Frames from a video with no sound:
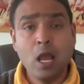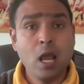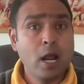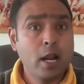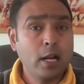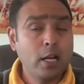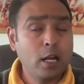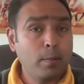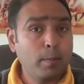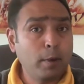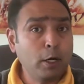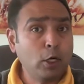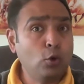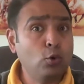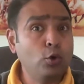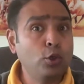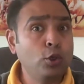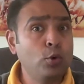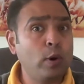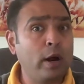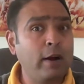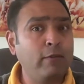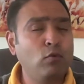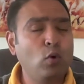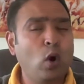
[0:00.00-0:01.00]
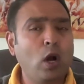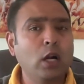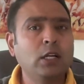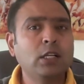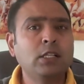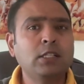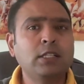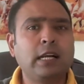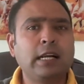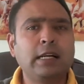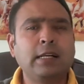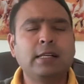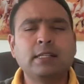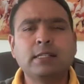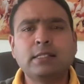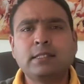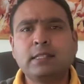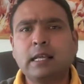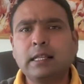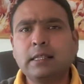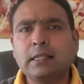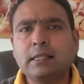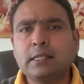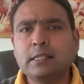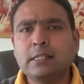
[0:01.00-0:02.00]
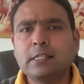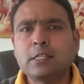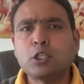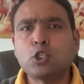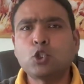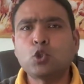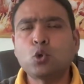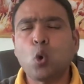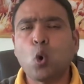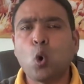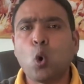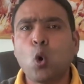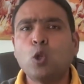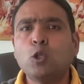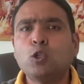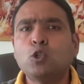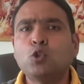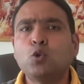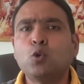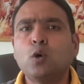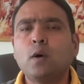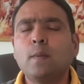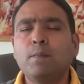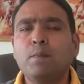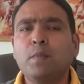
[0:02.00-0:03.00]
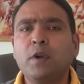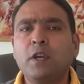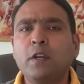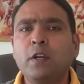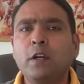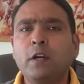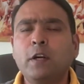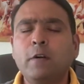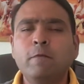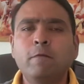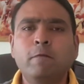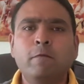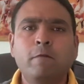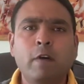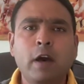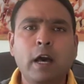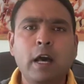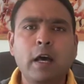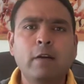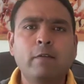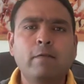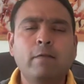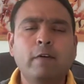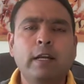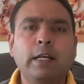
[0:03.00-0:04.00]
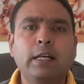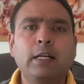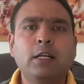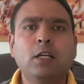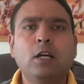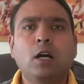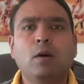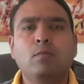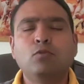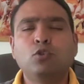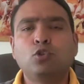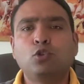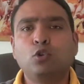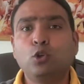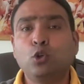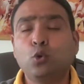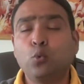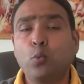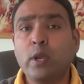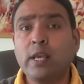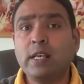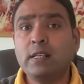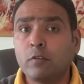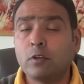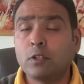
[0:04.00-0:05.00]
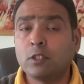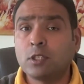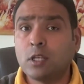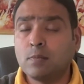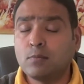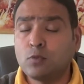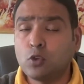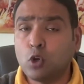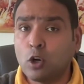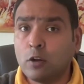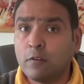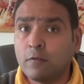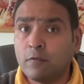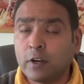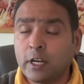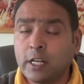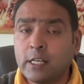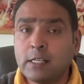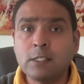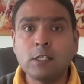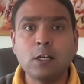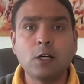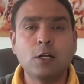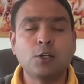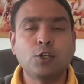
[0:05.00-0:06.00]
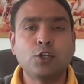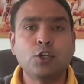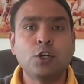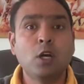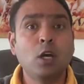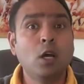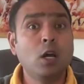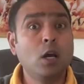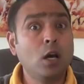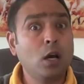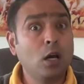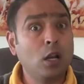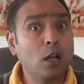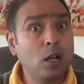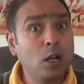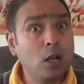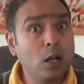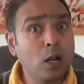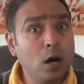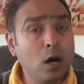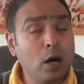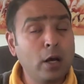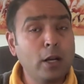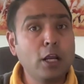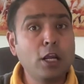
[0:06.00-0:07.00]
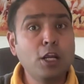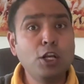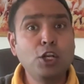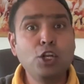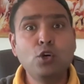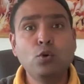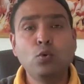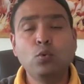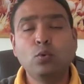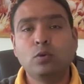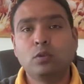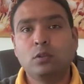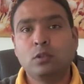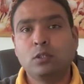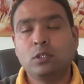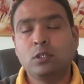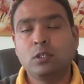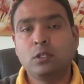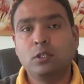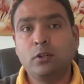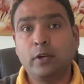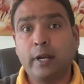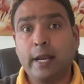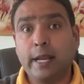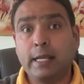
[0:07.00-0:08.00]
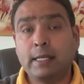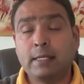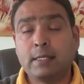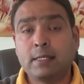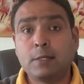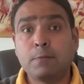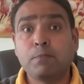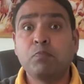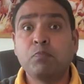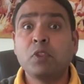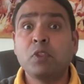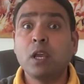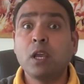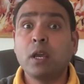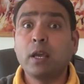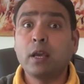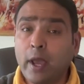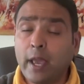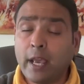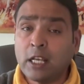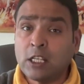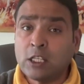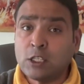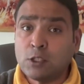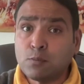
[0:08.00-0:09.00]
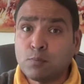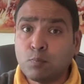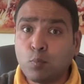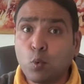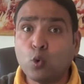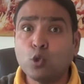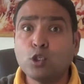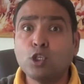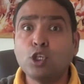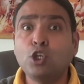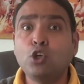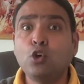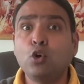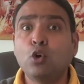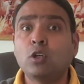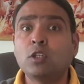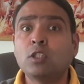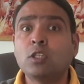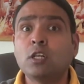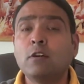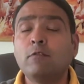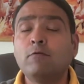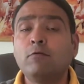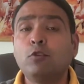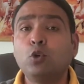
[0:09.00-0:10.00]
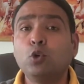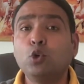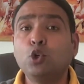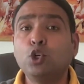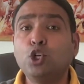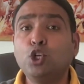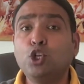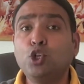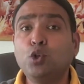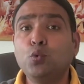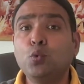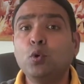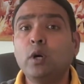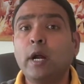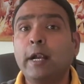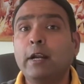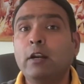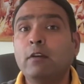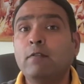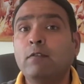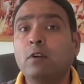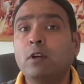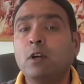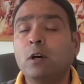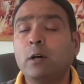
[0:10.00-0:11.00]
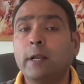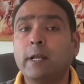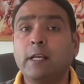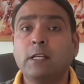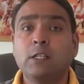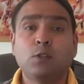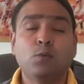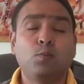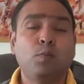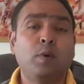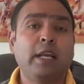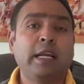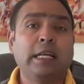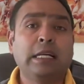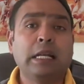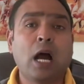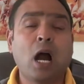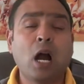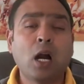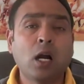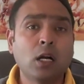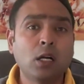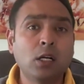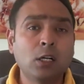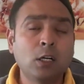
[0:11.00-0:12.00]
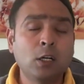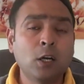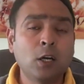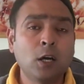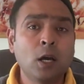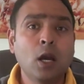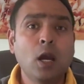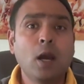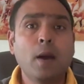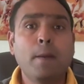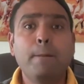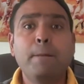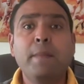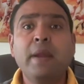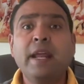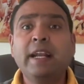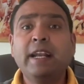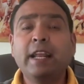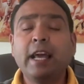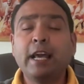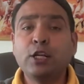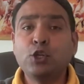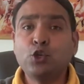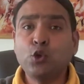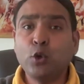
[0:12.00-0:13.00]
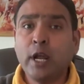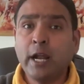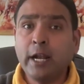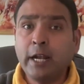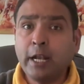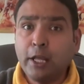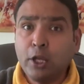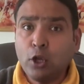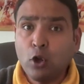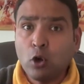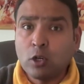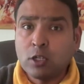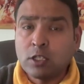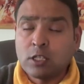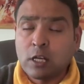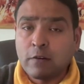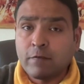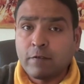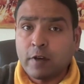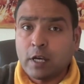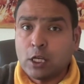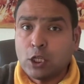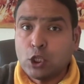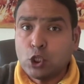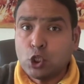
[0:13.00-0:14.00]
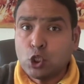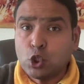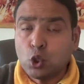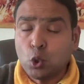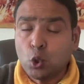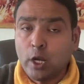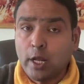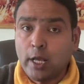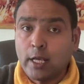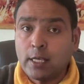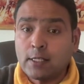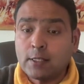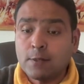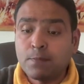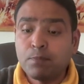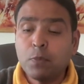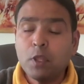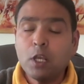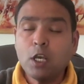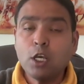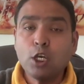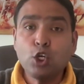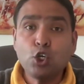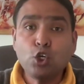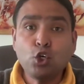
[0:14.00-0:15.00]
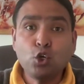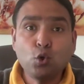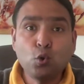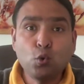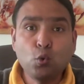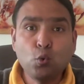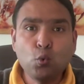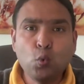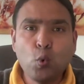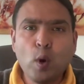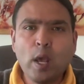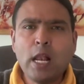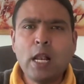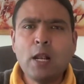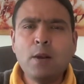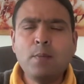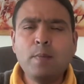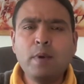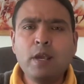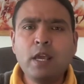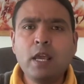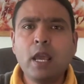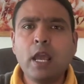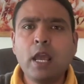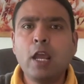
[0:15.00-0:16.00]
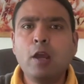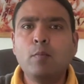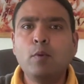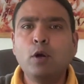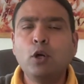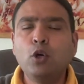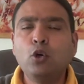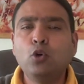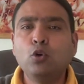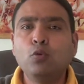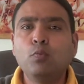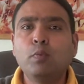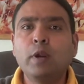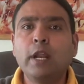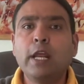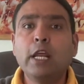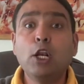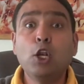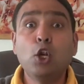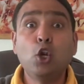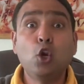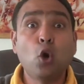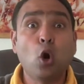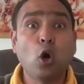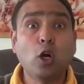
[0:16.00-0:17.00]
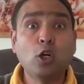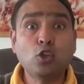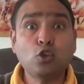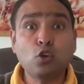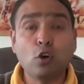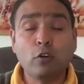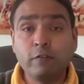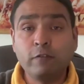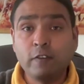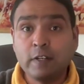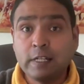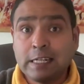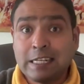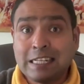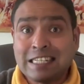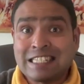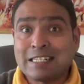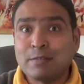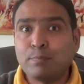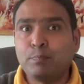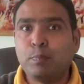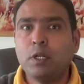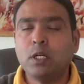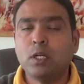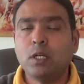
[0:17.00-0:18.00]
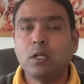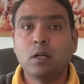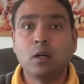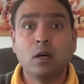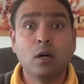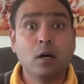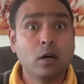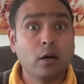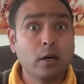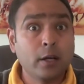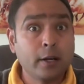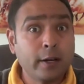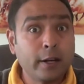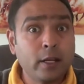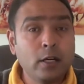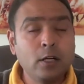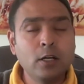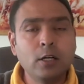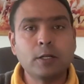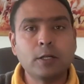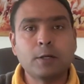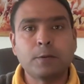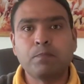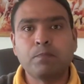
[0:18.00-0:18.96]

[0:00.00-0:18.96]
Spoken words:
Number two, you have to understand is that this is also a period where, when it comes to doing some sort of research, learning new tricks, exposing yourself to new kind of learnings, be it occult, be it educating yourself in solace, you will be able to bring lots of discipline, rigor,